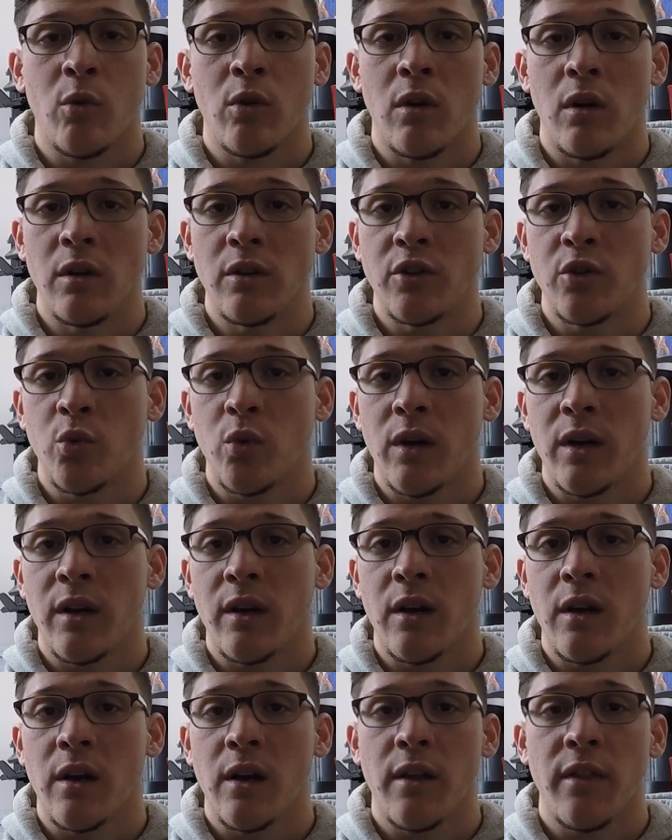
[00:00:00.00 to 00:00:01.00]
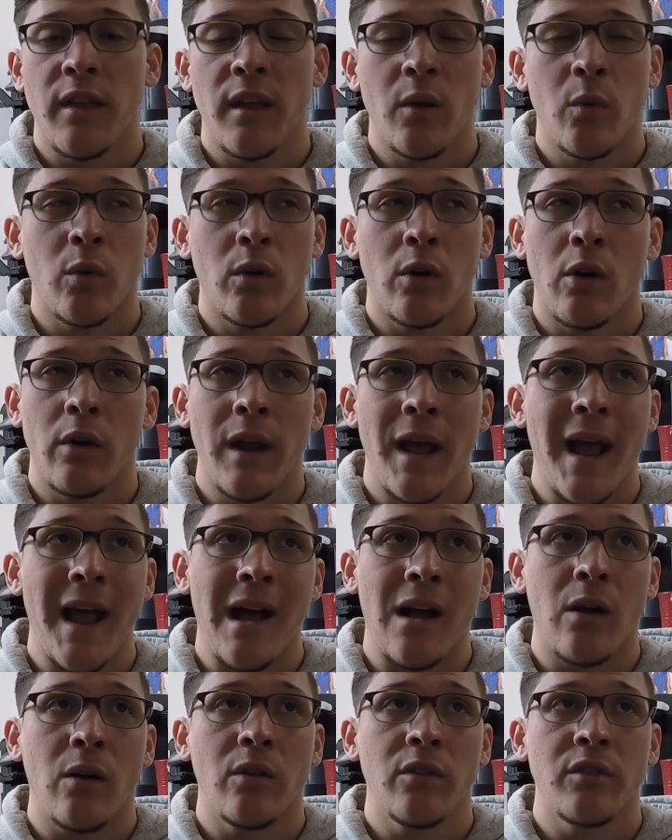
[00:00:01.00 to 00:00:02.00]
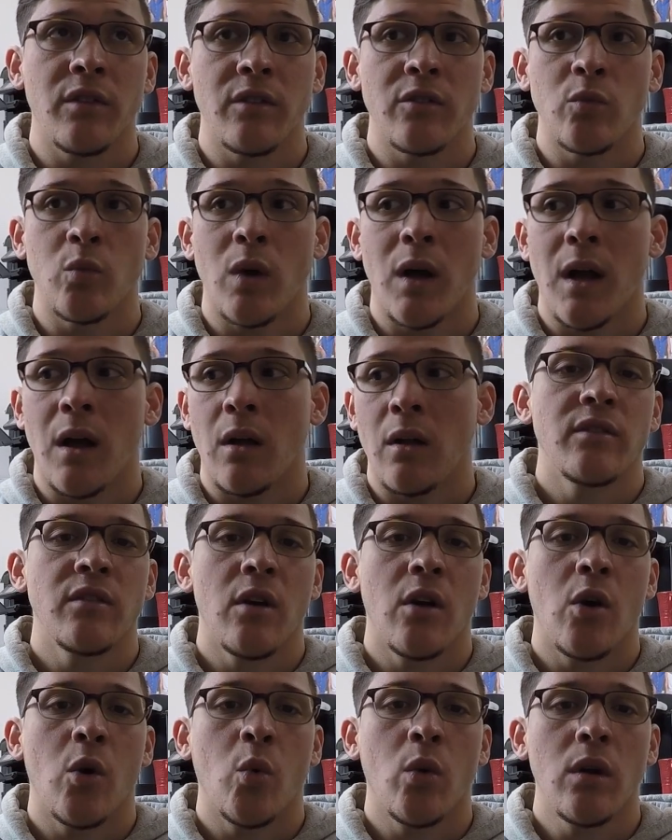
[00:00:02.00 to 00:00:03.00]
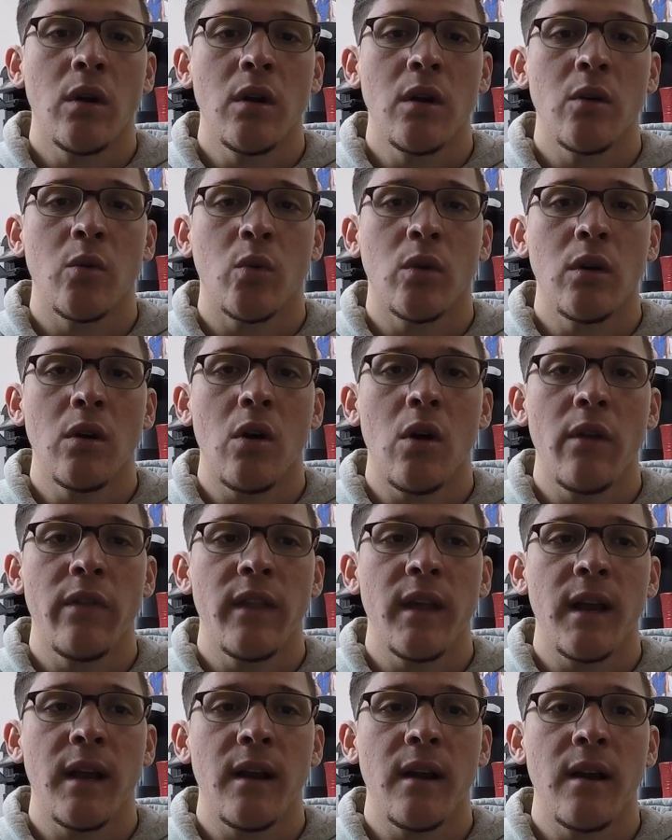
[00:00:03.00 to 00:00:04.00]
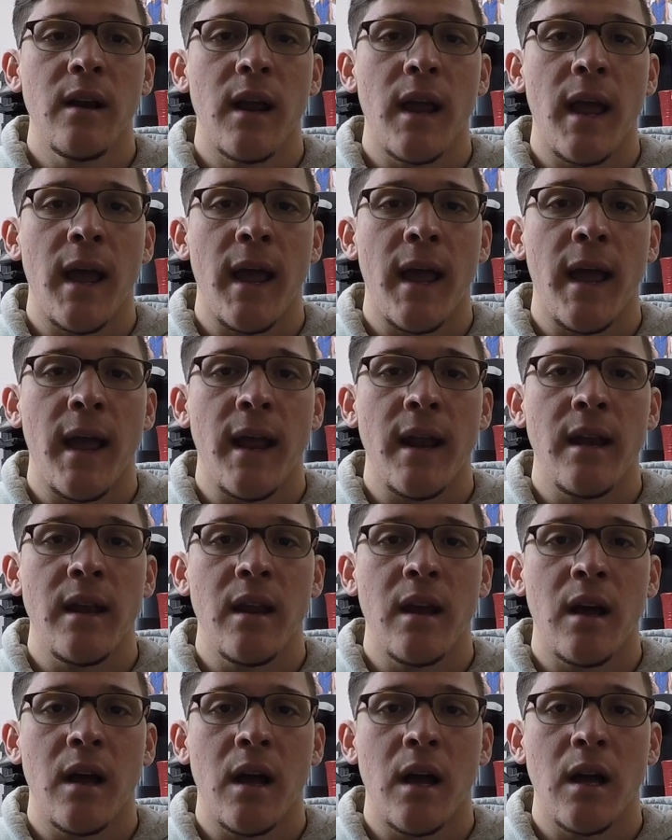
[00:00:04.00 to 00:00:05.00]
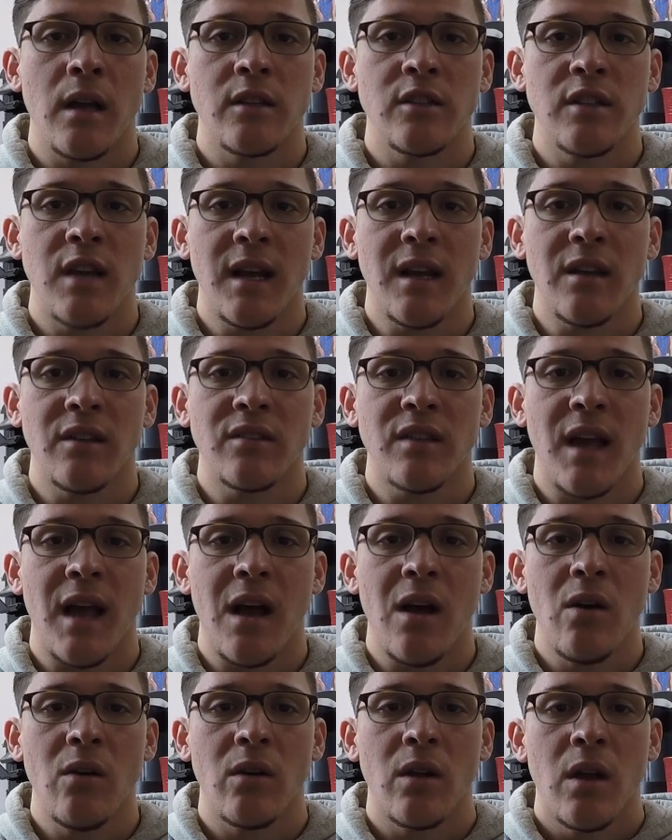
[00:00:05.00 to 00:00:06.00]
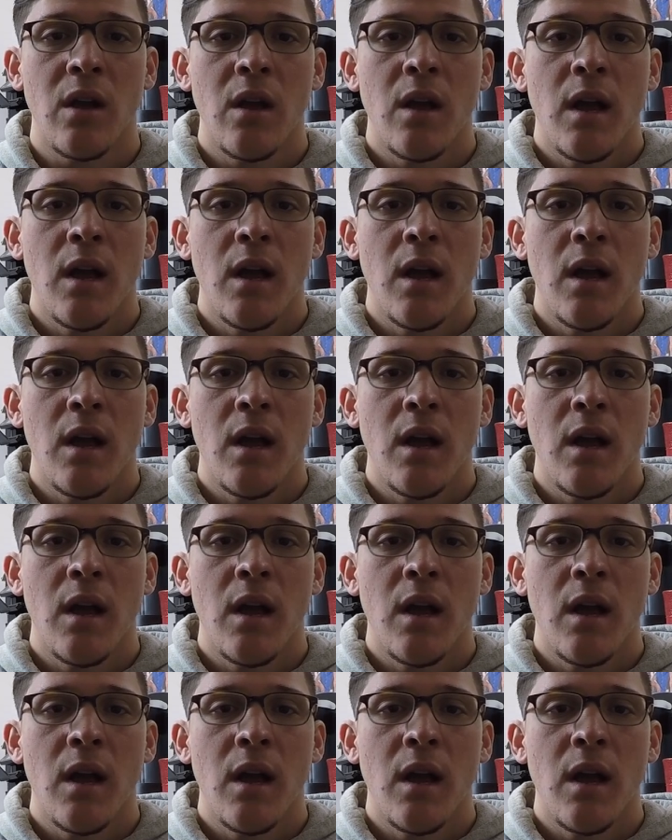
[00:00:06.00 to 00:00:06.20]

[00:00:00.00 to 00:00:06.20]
We're on Twitter. I think we're on Howls as well. So we're on there, and check us out.